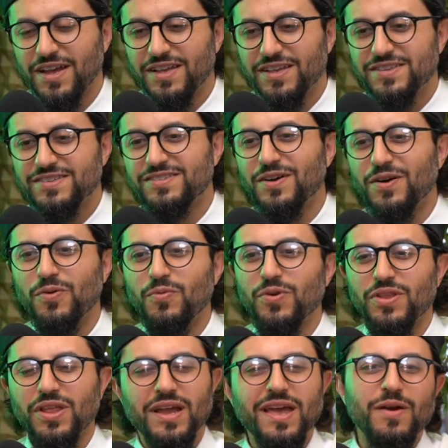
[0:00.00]
So we're
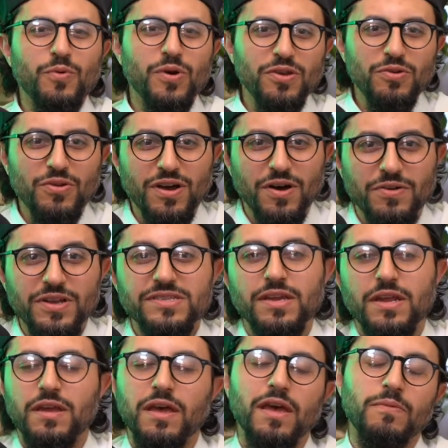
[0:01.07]
like, hey, where are you going? He
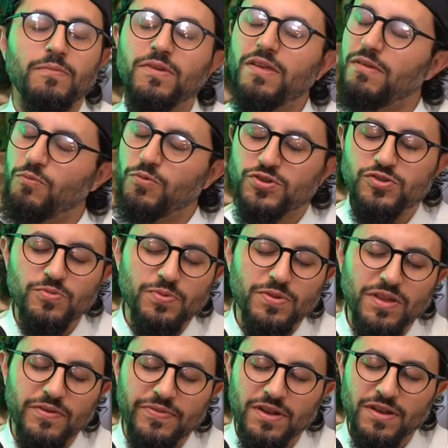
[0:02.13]
said, hey, would you
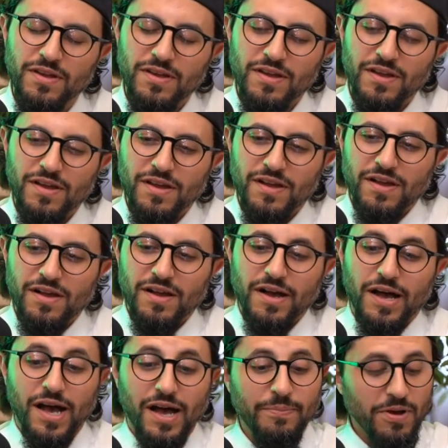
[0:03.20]
believe it?
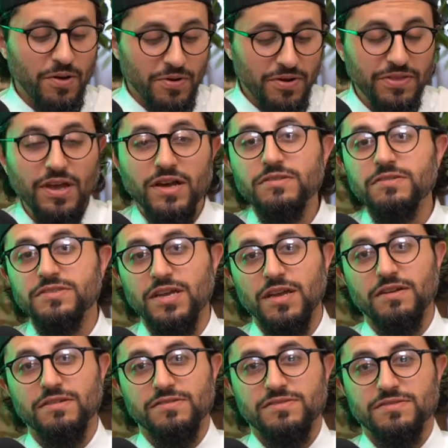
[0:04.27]
I'm going to the
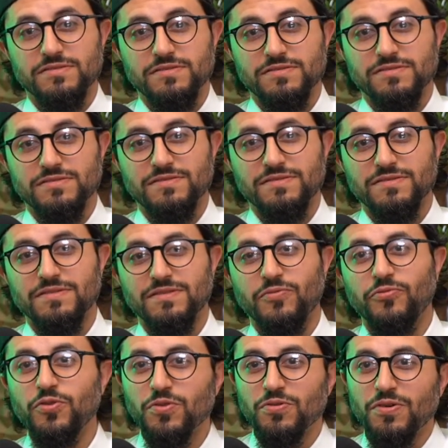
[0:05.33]
Undertaker's, the
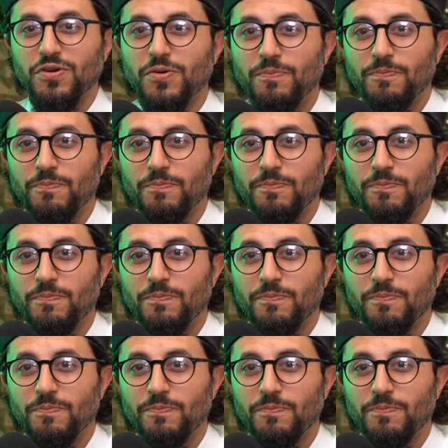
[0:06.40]
funeral home.